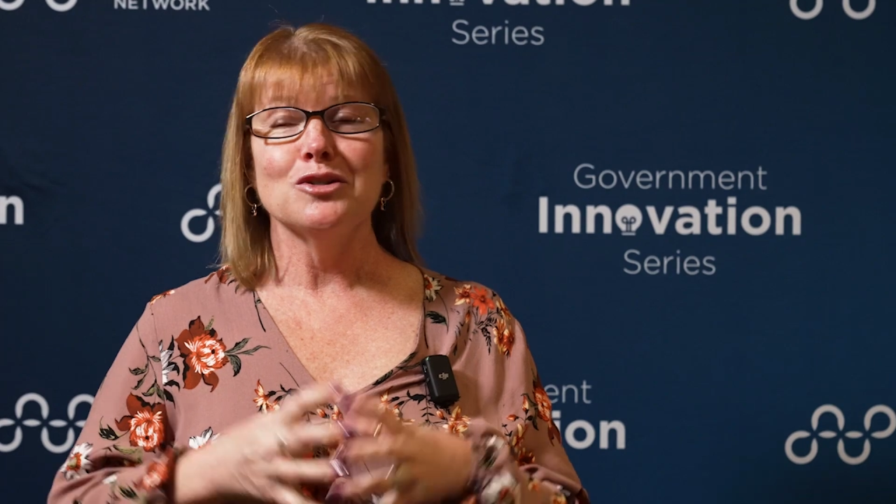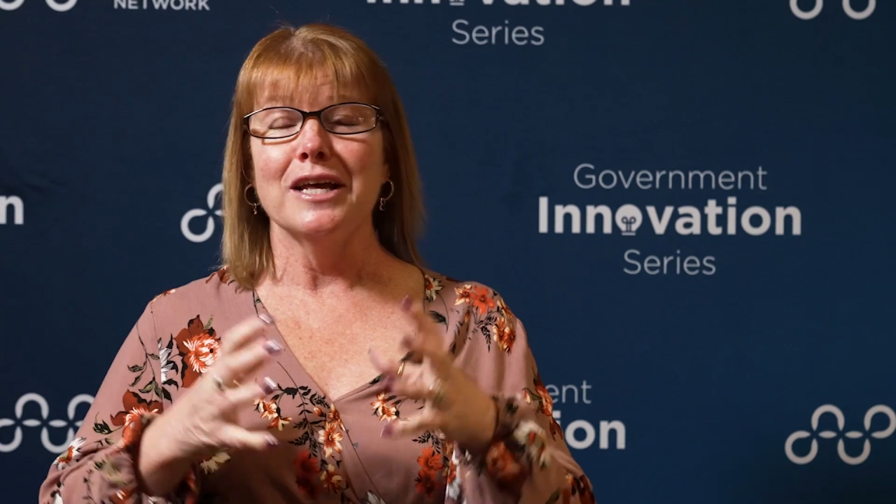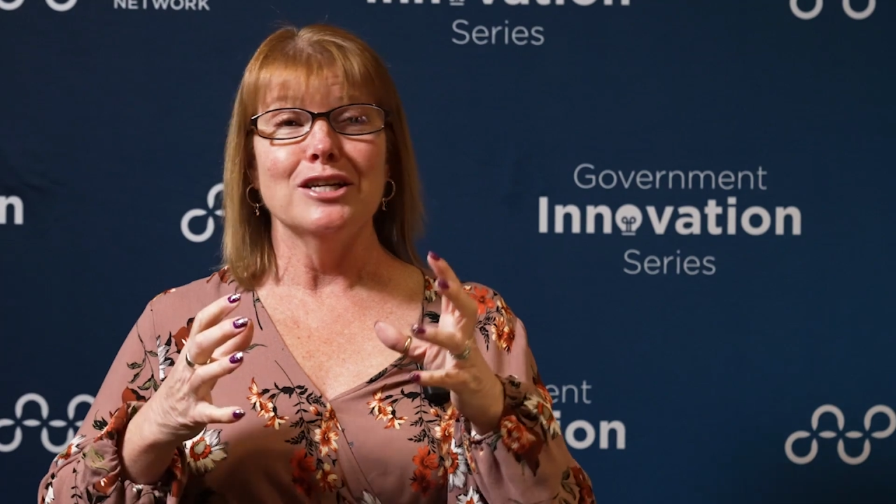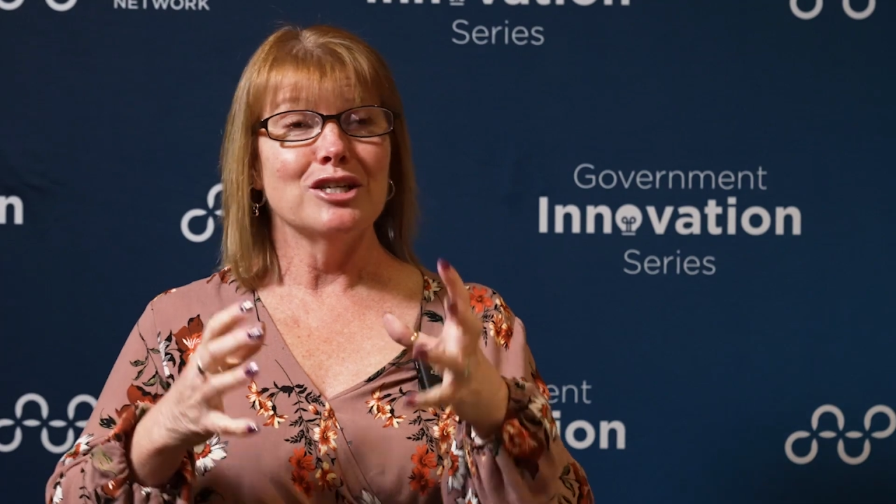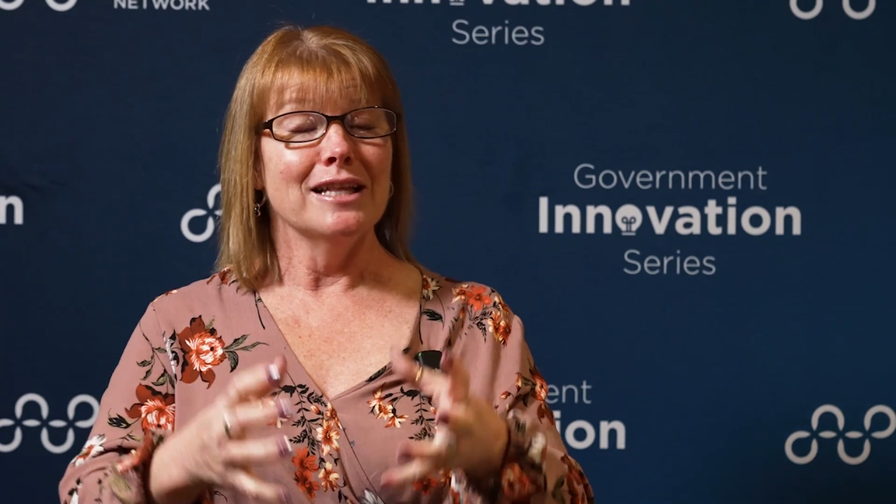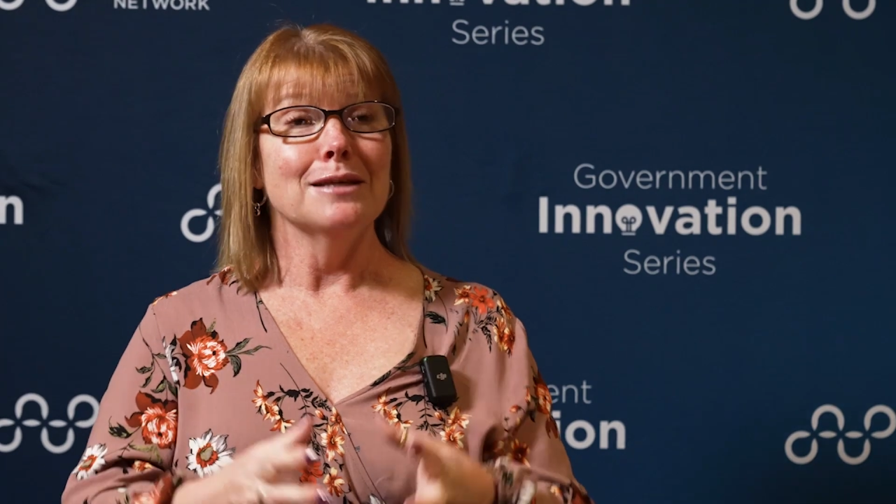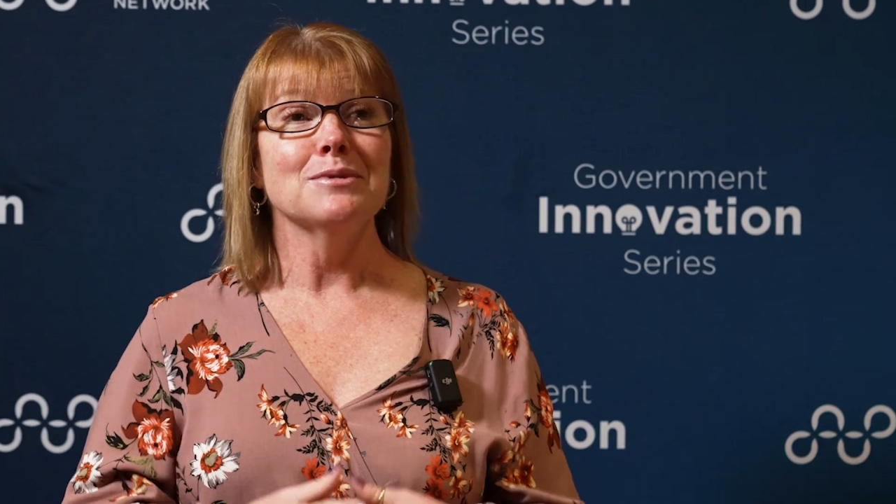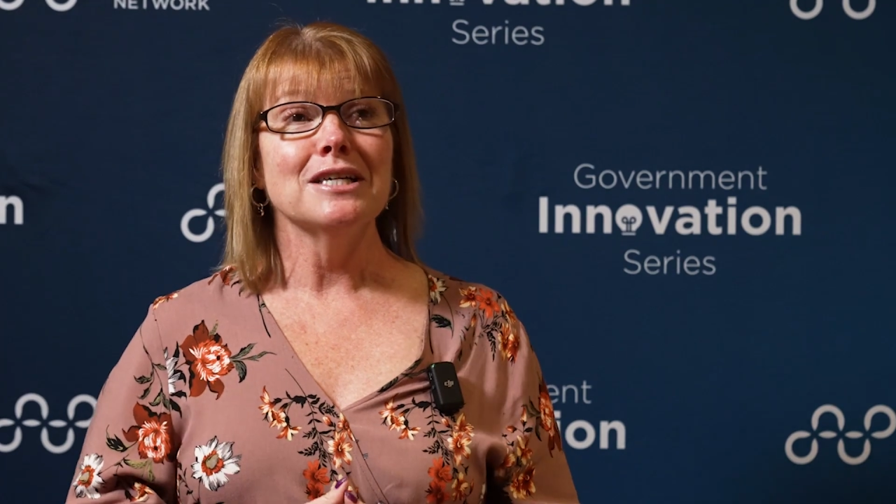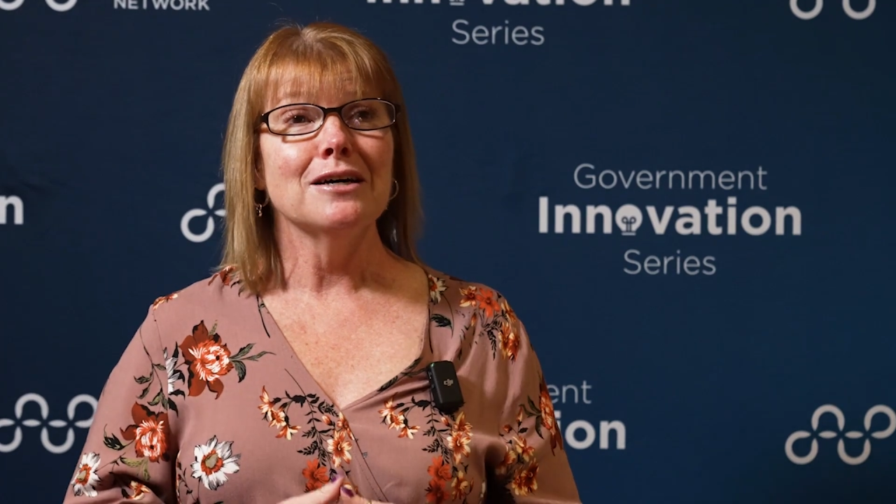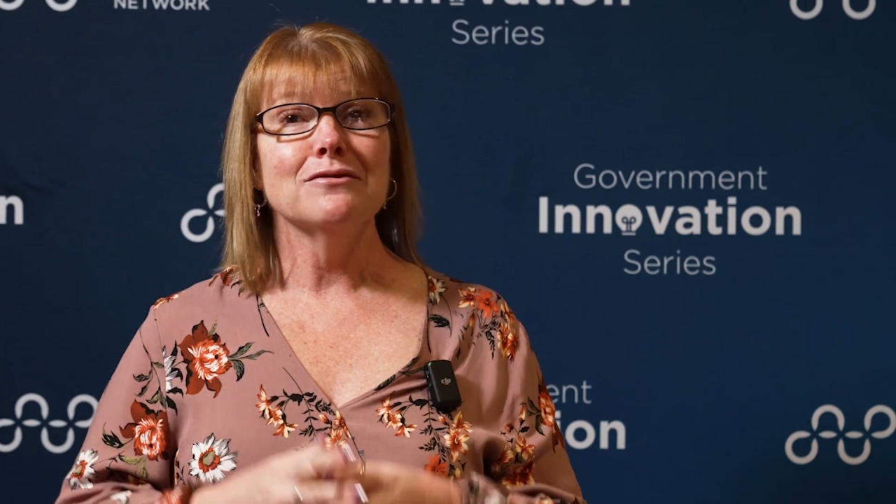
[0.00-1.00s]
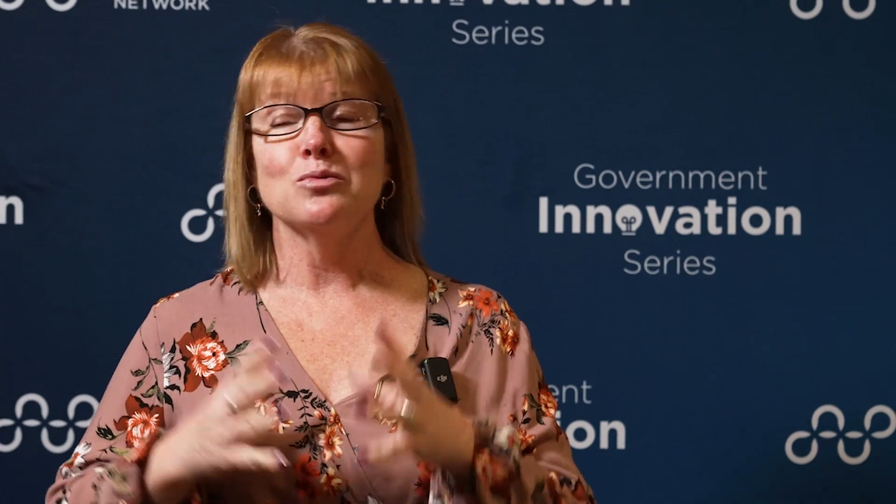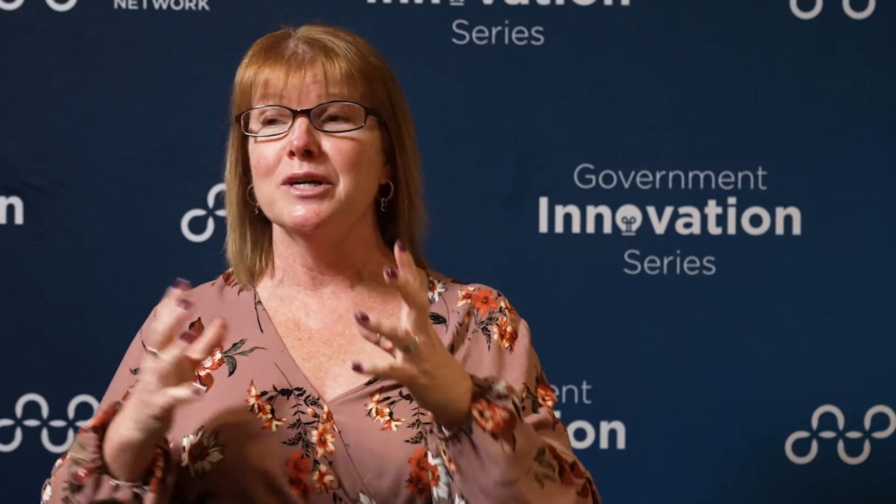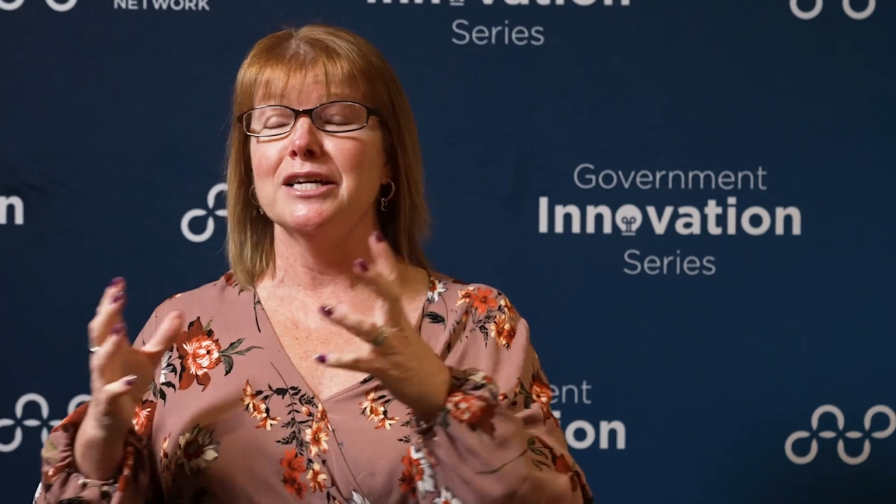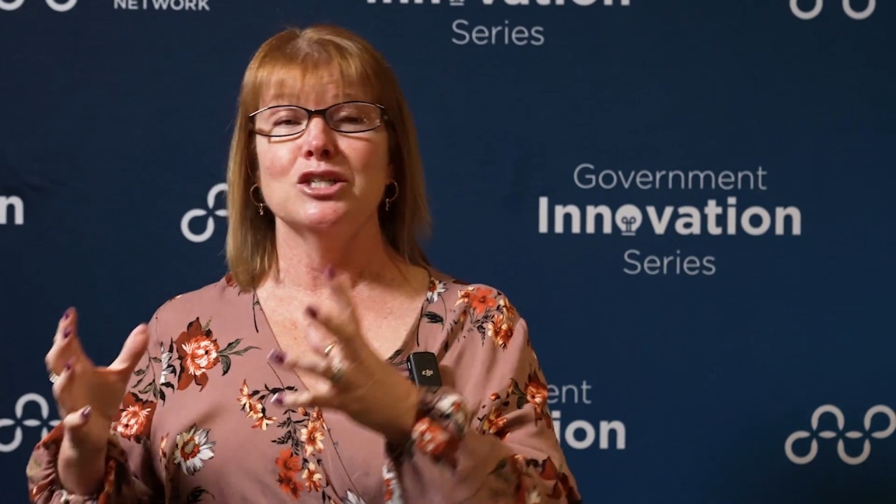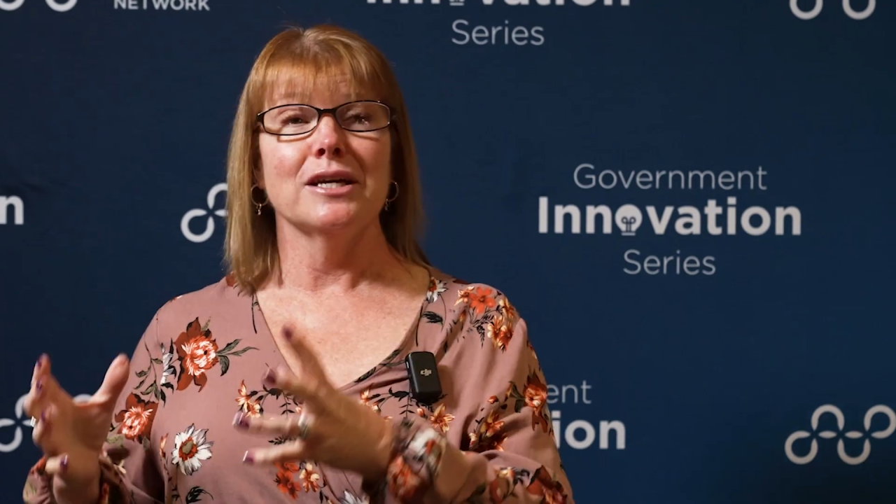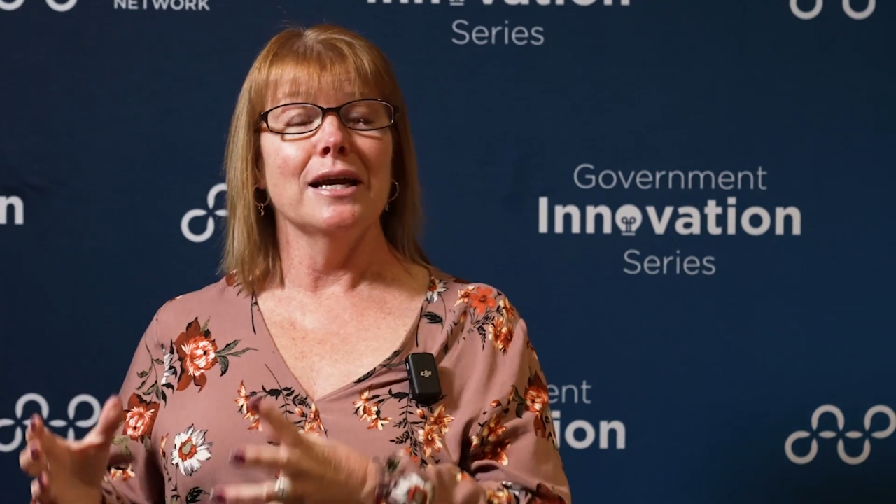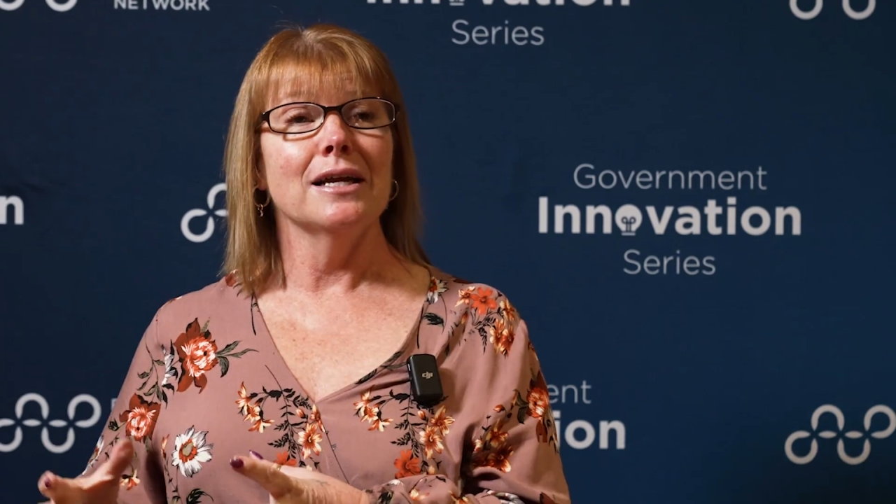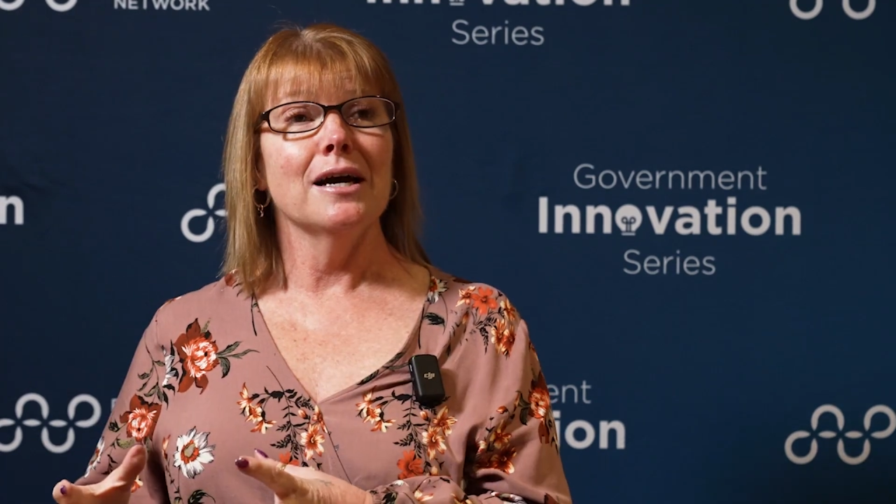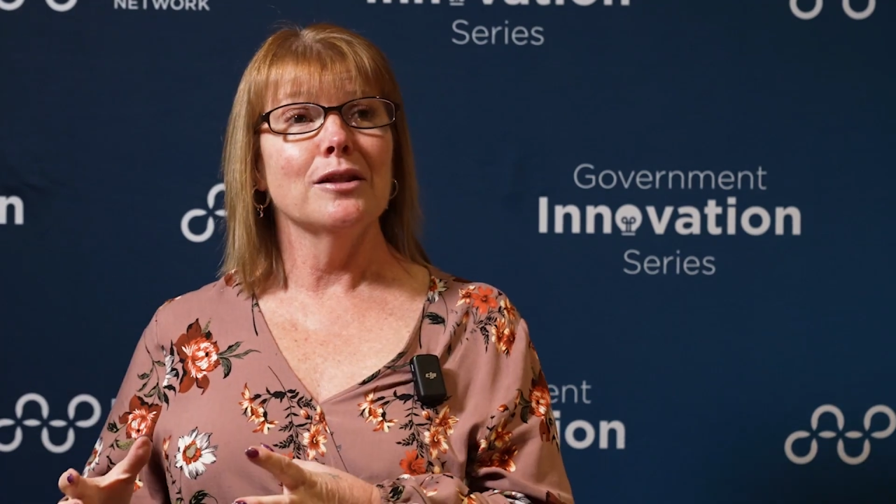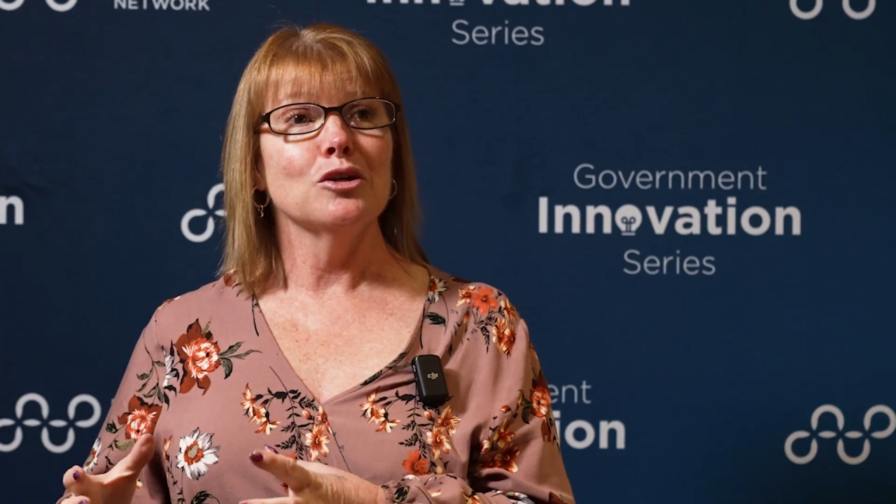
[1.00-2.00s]
they educate themselves, we educate
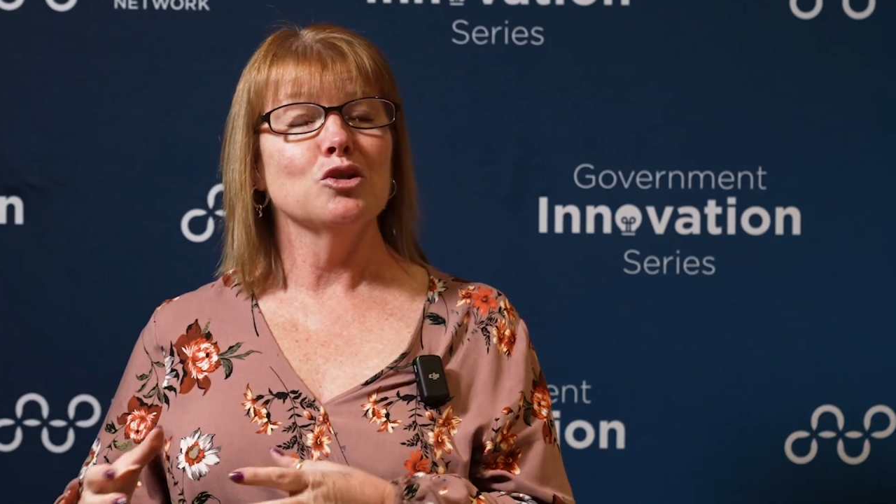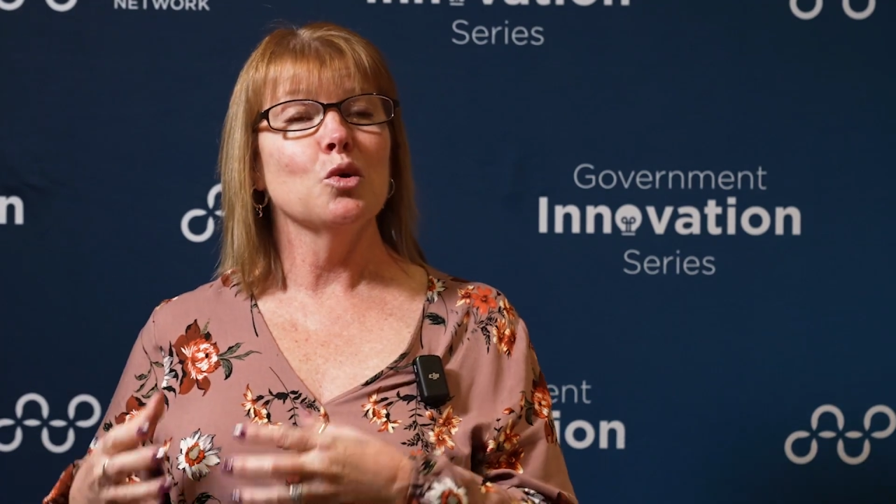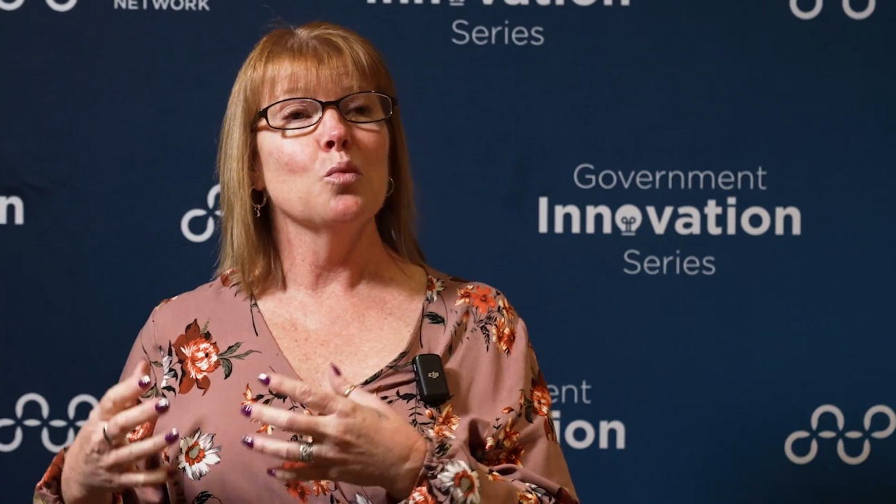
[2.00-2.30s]
others.